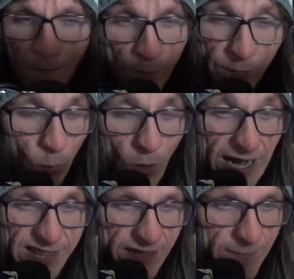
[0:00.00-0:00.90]

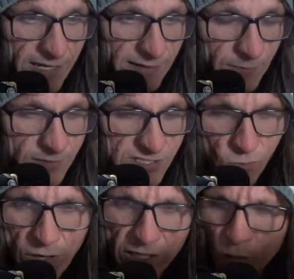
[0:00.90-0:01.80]
why they made them look so
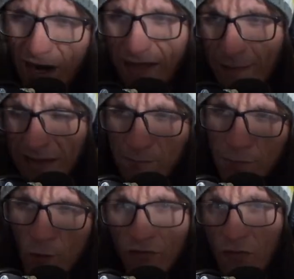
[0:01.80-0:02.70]
weird, or why they made them
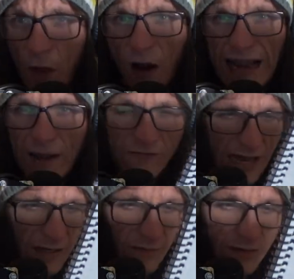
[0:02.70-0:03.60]
both not have
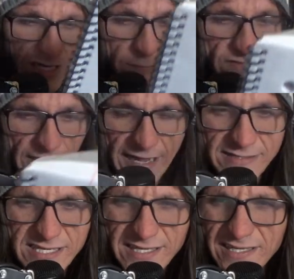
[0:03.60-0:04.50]
hair on the top of their
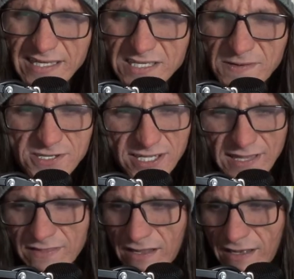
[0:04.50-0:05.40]
heads, especially
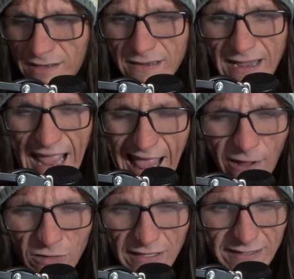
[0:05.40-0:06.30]
the
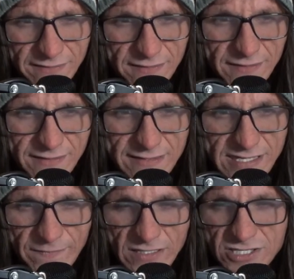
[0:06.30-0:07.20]
Ella, because I
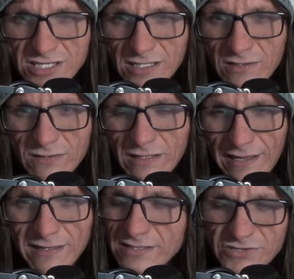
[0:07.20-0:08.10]
mean she's a girl,
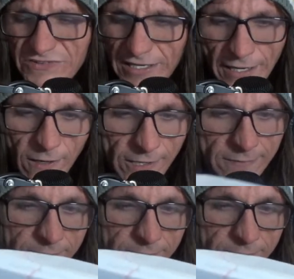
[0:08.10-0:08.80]
and it's very odd.